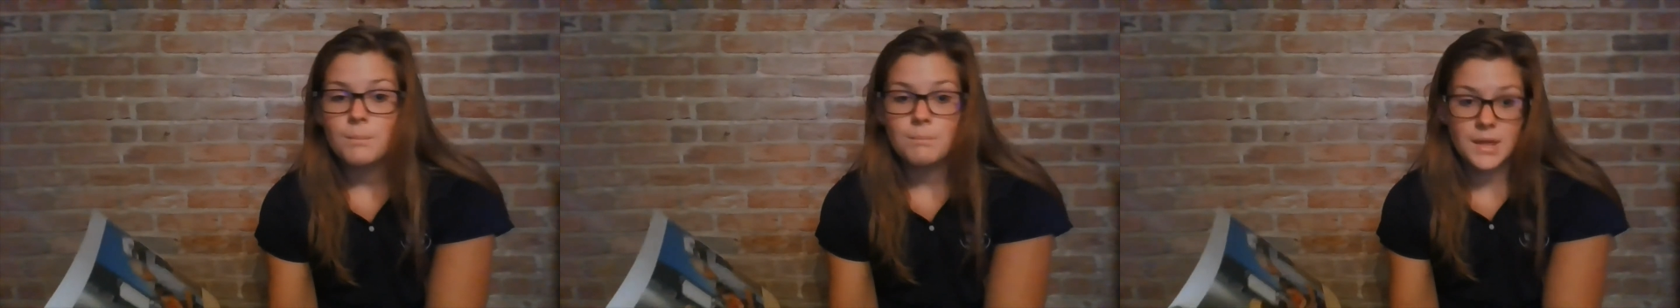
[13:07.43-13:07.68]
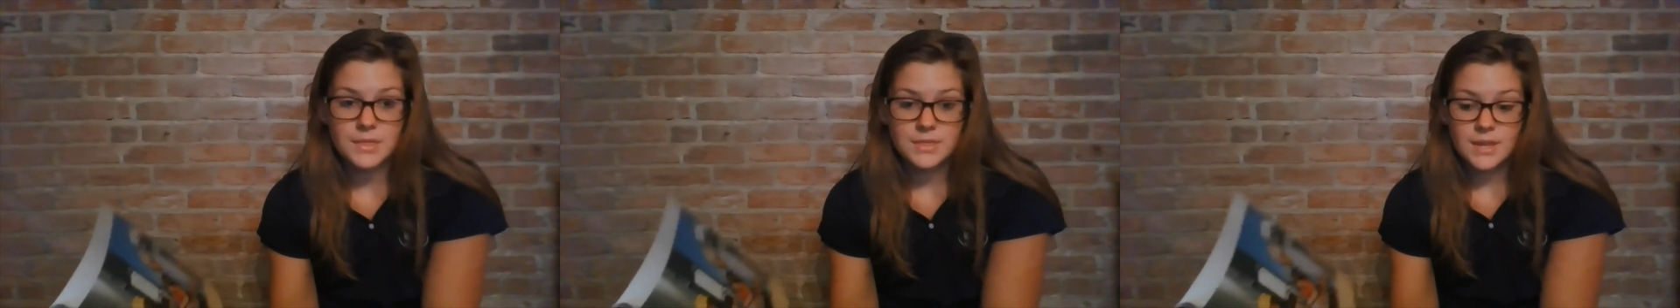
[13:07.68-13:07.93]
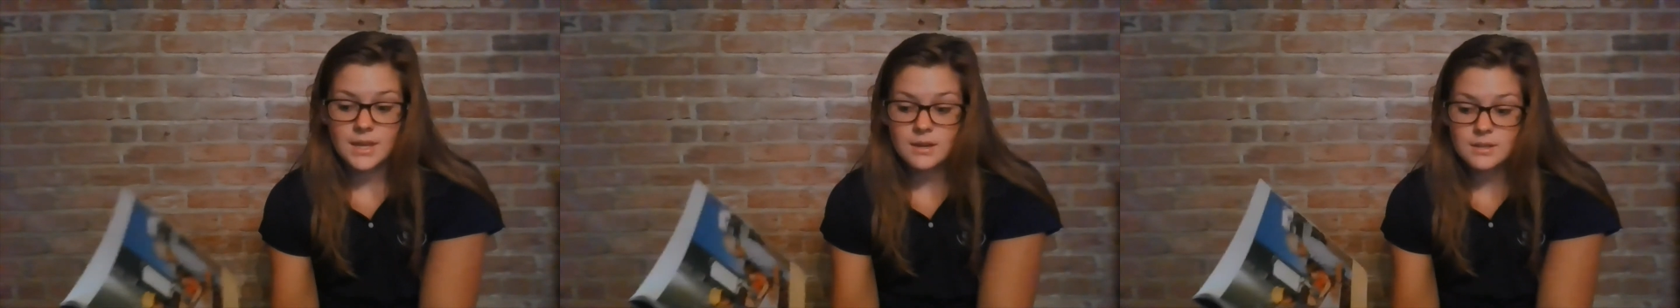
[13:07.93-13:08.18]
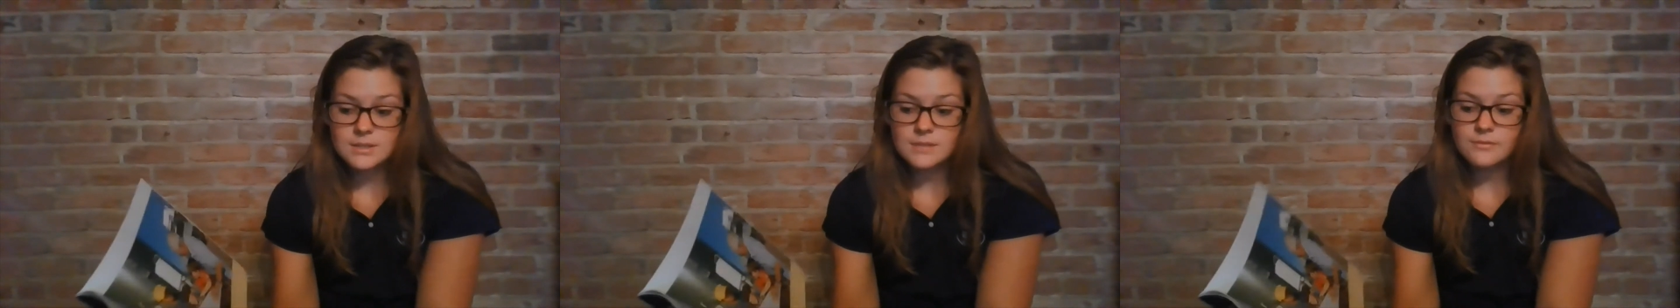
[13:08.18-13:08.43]
Methane
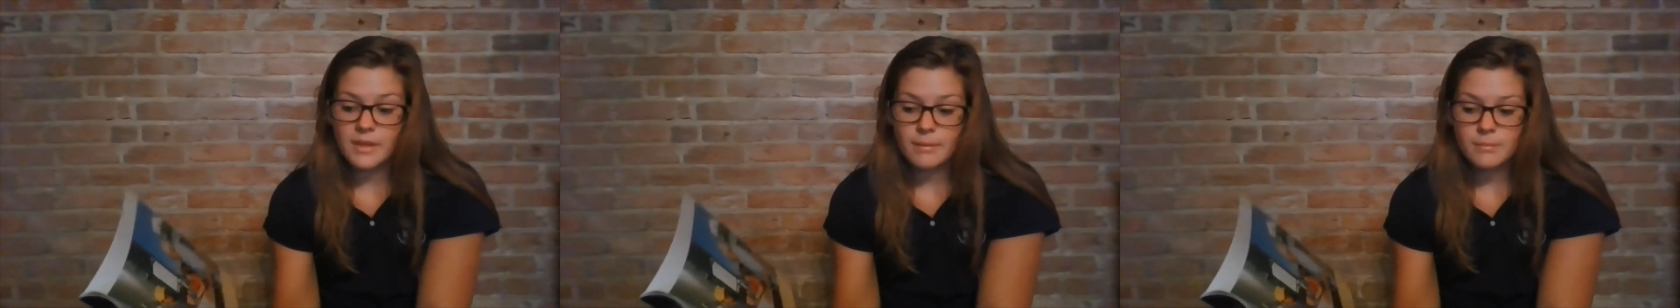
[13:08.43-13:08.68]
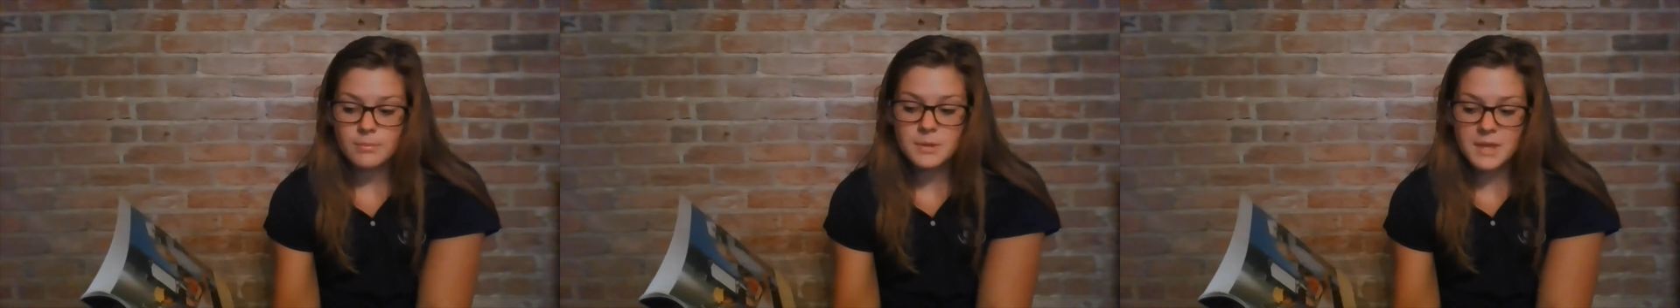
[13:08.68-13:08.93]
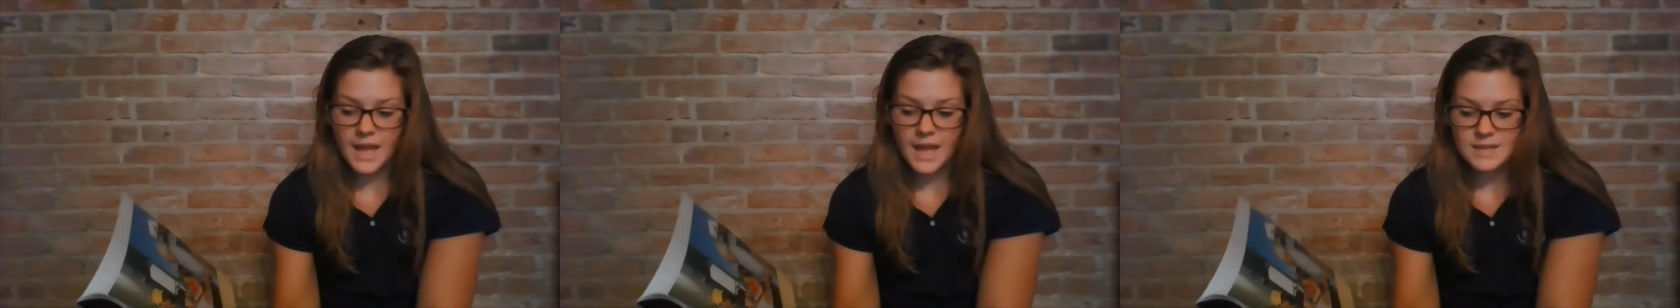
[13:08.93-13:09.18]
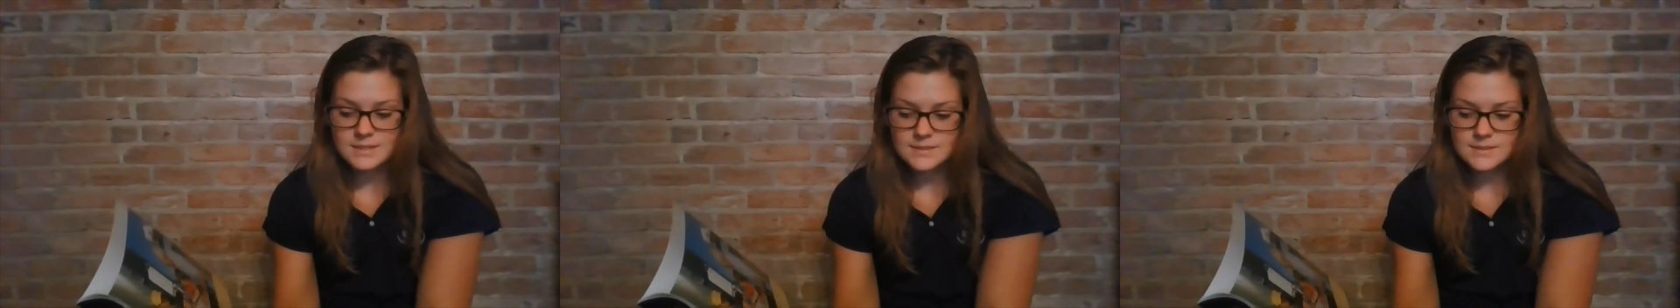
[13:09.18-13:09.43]
is a flammable
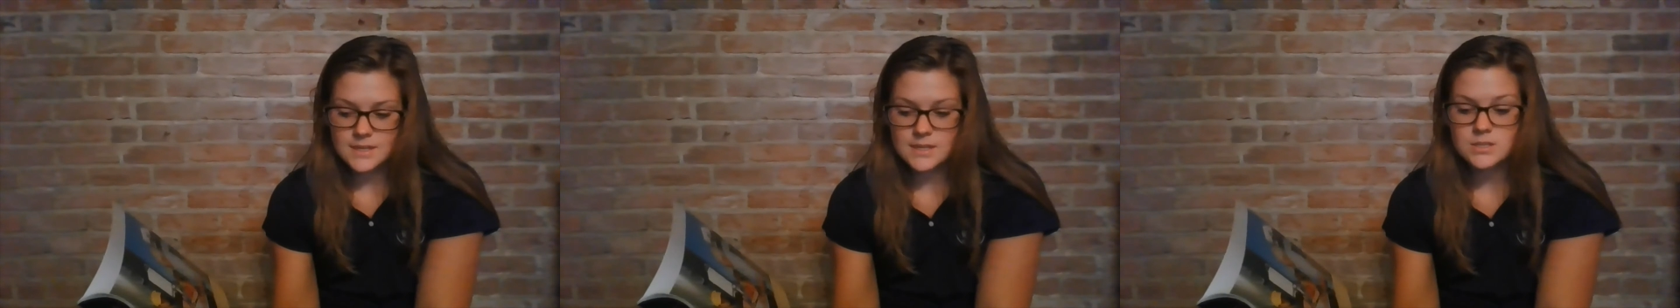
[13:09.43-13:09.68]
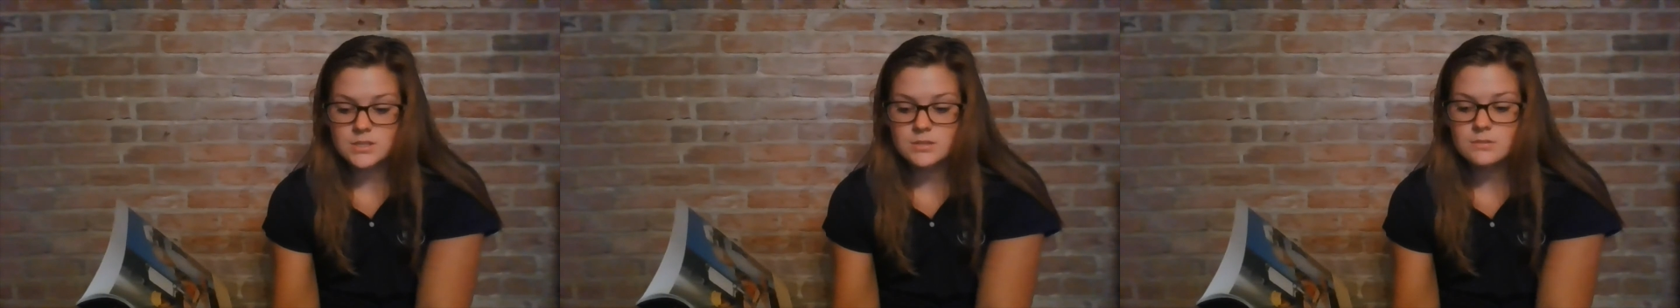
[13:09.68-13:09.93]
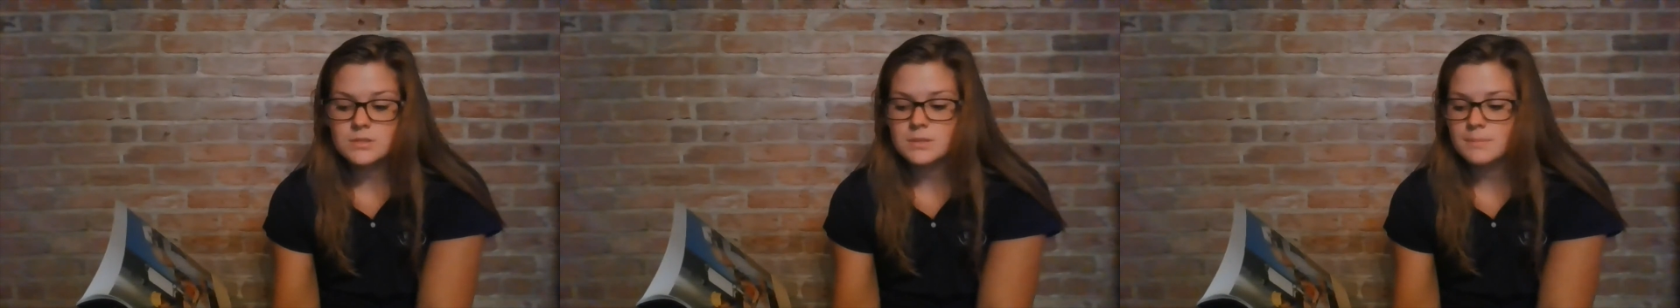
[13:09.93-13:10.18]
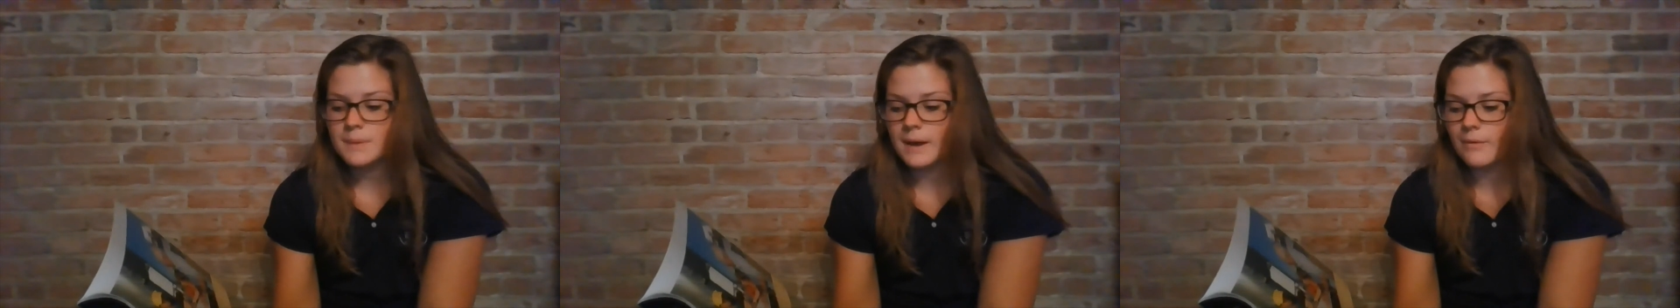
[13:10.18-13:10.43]
gas that is used
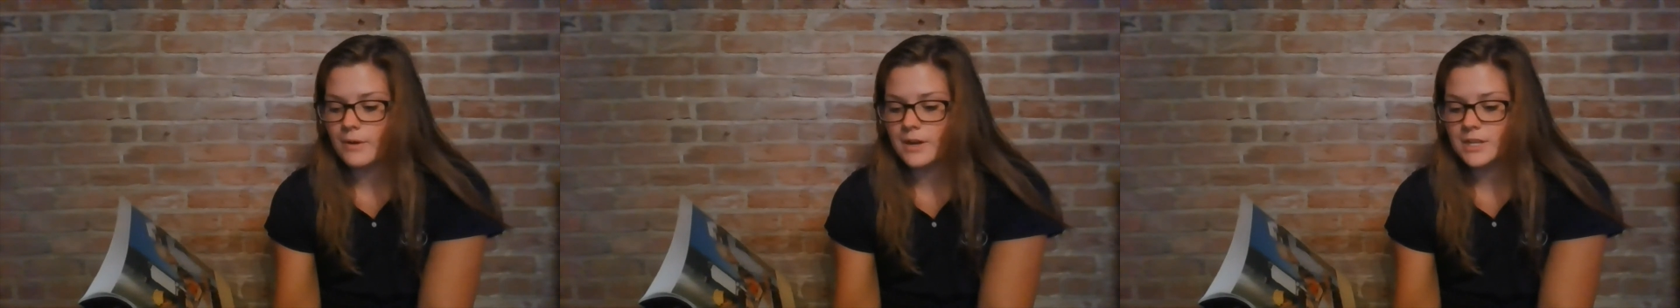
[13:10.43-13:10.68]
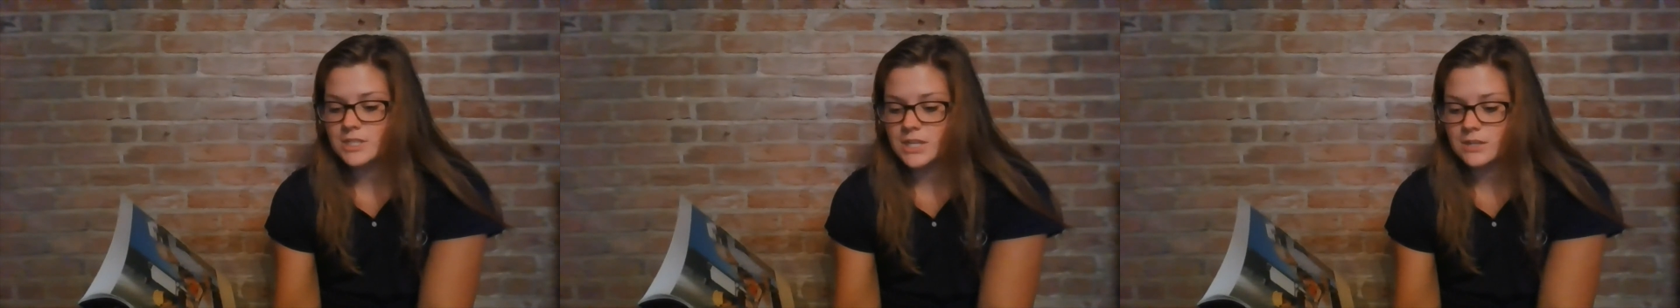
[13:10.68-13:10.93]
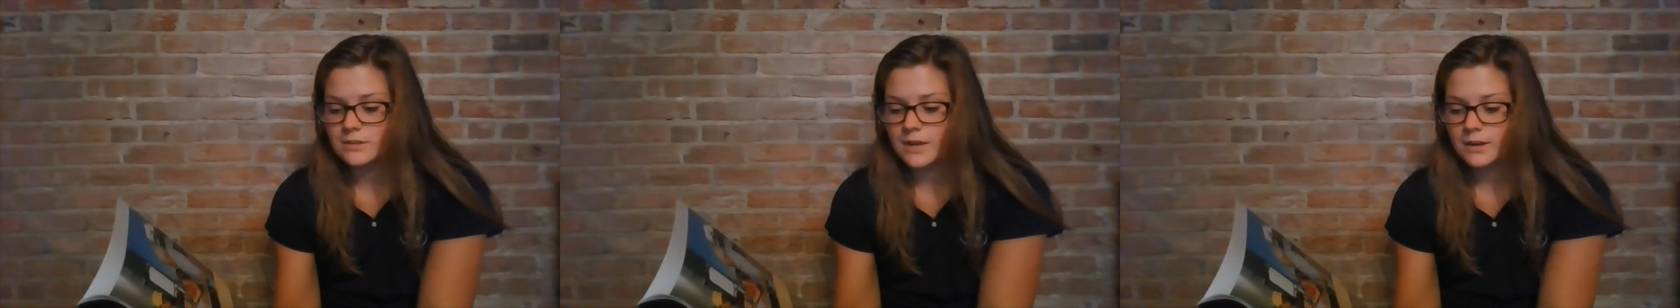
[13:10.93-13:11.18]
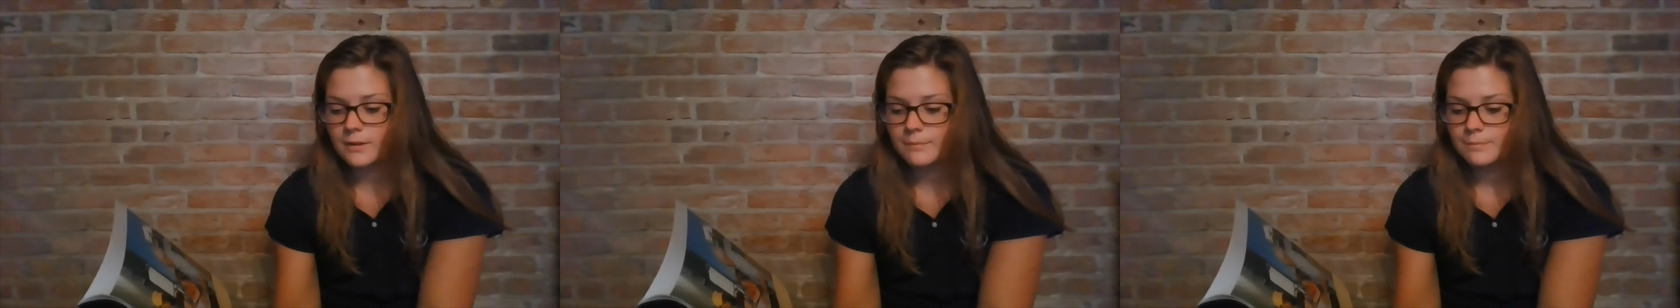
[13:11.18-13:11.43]
to power a
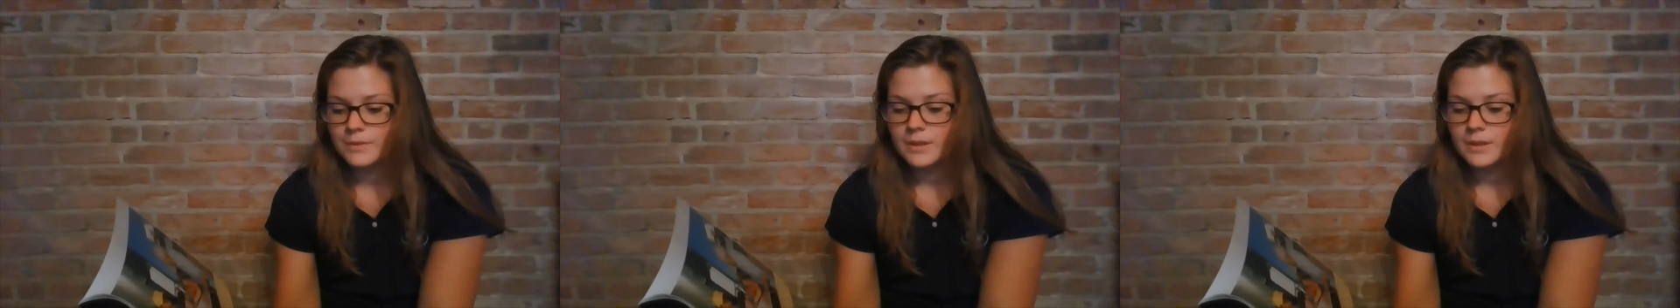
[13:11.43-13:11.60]
generator.